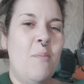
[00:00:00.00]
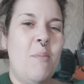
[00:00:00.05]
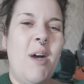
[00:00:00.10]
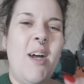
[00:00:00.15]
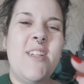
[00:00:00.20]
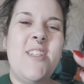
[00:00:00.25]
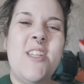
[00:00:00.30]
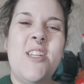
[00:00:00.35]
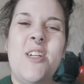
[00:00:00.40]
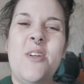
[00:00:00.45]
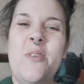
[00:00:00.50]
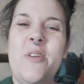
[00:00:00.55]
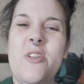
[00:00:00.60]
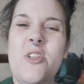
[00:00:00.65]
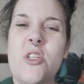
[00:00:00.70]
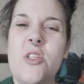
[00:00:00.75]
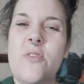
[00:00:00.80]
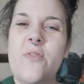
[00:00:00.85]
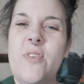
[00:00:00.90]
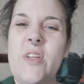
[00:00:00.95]
But I don't know,
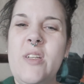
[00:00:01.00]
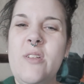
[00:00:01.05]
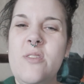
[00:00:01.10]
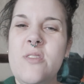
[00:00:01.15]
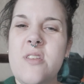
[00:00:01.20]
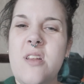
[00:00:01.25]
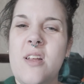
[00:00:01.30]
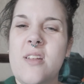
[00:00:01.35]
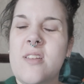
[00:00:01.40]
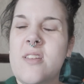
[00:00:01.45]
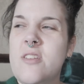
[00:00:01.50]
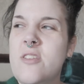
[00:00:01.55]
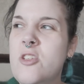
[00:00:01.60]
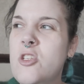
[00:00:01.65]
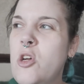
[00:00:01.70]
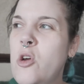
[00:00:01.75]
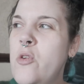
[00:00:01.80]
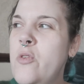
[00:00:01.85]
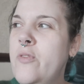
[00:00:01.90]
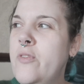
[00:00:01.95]
it just feels like the
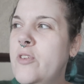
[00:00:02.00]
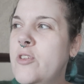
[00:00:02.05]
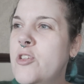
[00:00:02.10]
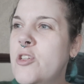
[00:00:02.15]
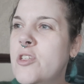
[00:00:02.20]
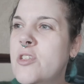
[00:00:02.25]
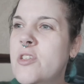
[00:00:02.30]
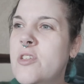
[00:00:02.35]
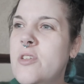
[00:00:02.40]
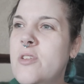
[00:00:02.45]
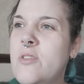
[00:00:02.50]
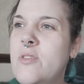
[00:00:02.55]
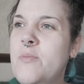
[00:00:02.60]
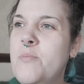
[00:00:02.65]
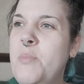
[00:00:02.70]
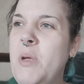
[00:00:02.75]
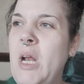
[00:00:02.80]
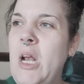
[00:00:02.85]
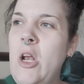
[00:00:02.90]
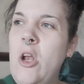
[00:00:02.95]
sofa just
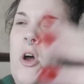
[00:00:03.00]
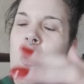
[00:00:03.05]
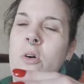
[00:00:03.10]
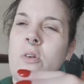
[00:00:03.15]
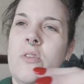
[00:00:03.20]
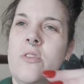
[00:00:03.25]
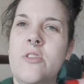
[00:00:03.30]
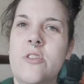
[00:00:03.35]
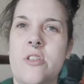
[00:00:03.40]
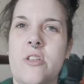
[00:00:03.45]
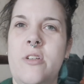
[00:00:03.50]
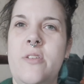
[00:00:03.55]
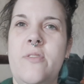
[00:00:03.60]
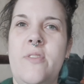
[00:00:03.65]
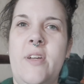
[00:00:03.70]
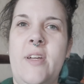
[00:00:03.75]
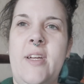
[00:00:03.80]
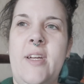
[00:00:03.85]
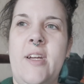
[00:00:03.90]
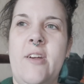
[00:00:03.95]
belongs
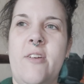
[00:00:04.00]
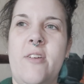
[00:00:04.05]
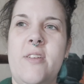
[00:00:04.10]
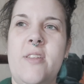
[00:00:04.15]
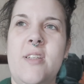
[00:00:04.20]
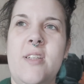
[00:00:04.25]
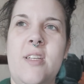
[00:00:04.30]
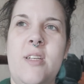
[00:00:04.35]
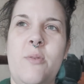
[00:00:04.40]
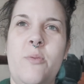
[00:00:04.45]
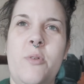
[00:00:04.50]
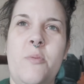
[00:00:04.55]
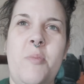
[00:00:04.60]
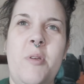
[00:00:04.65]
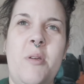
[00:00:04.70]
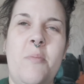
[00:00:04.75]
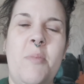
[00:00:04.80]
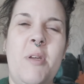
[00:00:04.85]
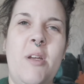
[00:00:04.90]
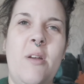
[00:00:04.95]
over here. I think it would
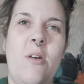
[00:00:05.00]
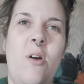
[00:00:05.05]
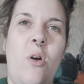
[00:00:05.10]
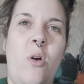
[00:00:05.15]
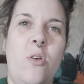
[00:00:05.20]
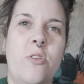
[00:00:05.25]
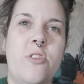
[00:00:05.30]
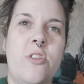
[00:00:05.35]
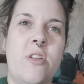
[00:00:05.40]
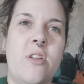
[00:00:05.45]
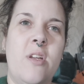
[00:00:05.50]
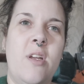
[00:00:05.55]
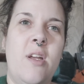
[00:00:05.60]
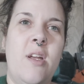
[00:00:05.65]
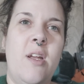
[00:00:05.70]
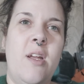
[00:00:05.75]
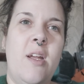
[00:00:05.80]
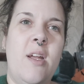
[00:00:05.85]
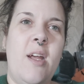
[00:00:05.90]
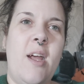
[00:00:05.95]
be a bit odd
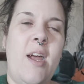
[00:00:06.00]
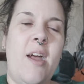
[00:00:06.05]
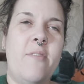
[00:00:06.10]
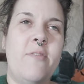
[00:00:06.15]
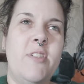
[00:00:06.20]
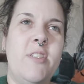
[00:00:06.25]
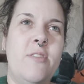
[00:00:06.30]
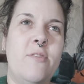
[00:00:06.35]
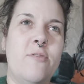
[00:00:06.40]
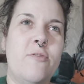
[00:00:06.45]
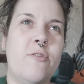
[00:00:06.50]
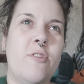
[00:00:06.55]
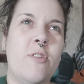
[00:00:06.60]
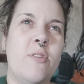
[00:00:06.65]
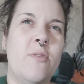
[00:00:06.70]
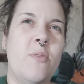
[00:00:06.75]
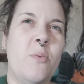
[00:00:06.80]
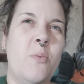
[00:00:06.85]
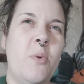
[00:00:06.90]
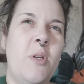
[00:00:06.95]
having it in
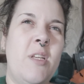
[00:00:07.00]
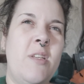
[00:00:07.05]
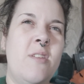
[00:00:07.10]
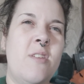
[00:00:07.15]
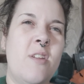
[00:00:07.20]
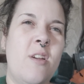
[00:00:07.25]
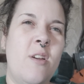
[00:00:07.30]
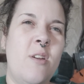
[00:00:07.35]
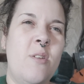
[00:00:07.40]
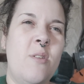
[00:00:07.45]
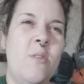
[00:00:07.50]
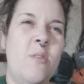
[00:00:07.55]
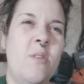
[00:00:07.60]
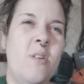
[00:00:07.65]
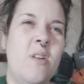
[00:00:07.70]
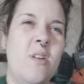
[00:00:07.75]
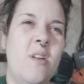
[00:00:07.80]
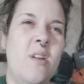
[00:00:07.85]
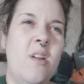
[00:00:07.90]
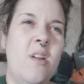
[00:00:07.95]
front of the window.